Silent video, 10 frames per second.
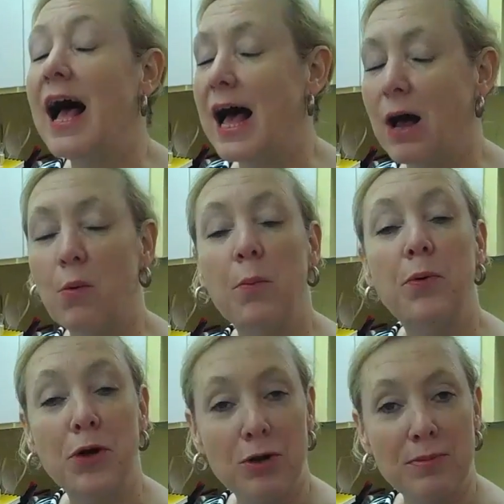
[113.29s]
I will
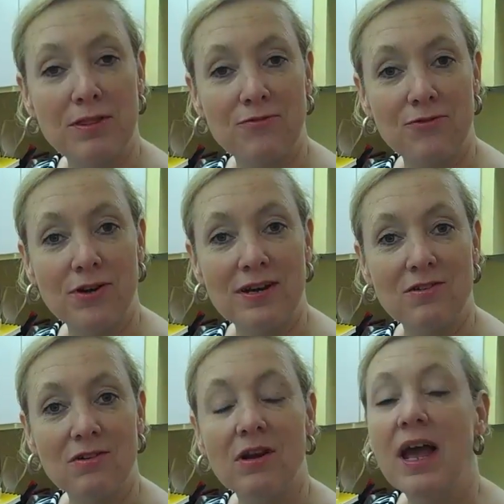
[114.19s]
put them in the
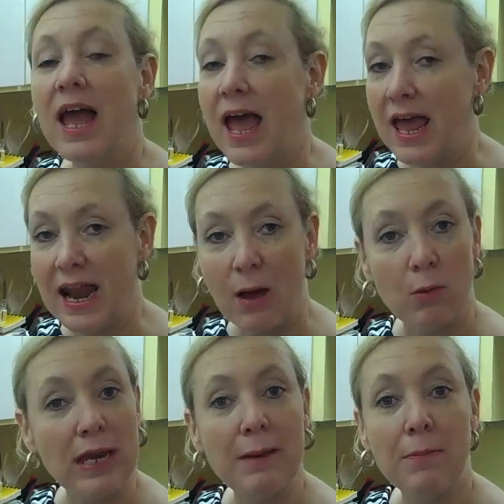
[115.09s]
freezer and I
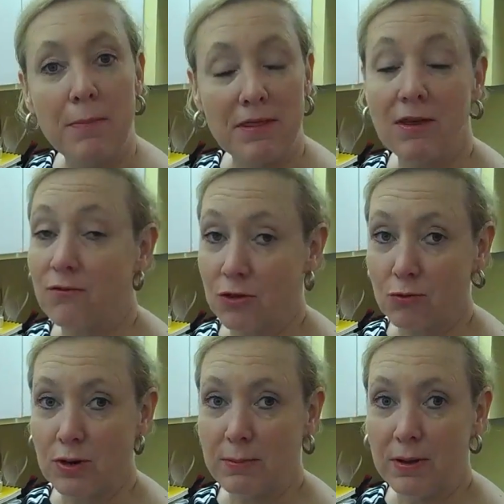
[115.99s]
will keep them in there for
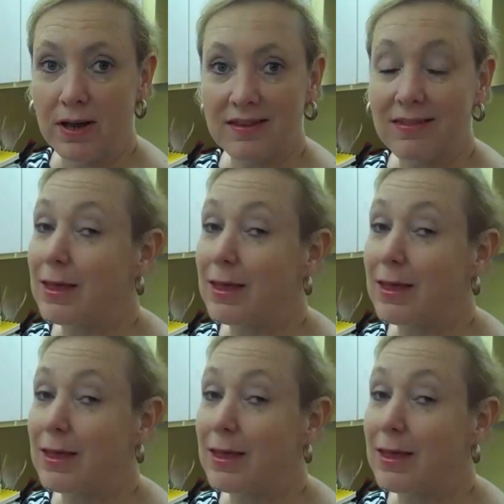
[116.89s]
3 months.